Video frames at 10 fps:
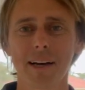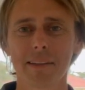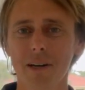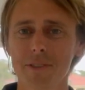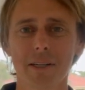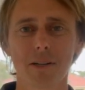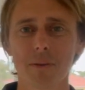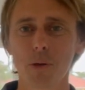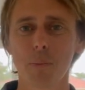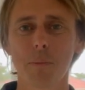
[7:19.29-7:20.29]
I'd love to hear a
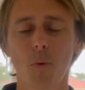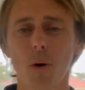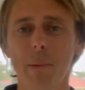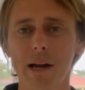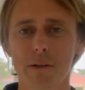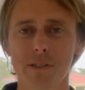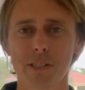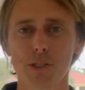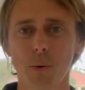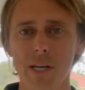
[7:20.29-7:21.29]
little bit more about your
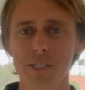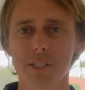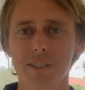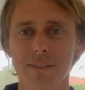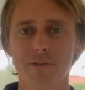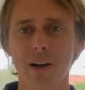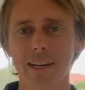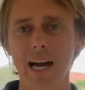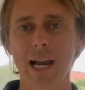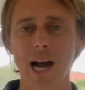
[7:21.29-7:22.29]
situation and
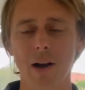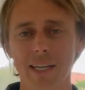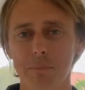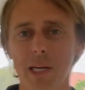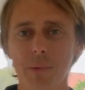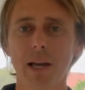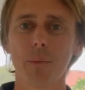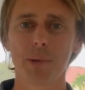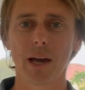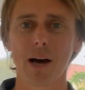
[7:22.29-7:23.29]
find out how I can maybe
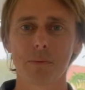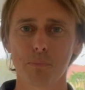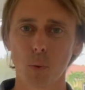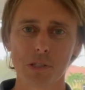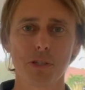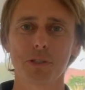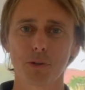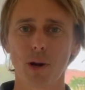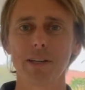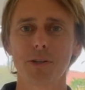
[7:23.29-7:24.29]
help you out and point you in the
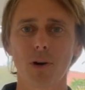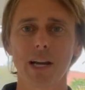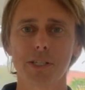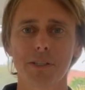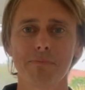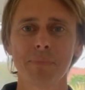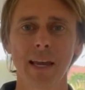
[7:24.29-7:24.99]
right direction